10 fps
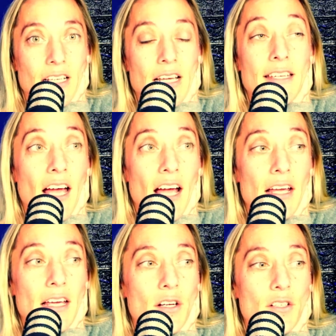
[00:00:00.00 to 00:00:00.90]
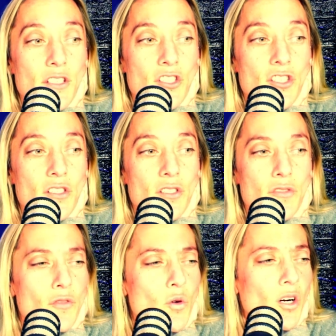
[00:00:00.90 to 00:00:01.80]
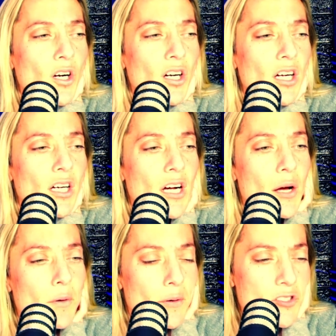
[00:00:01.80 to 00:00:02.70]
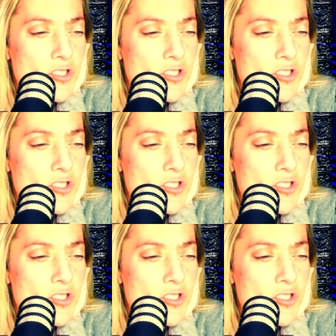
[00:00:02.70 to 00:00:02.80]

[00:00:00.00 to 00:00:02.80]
Yeah, I auditioned for a bunch of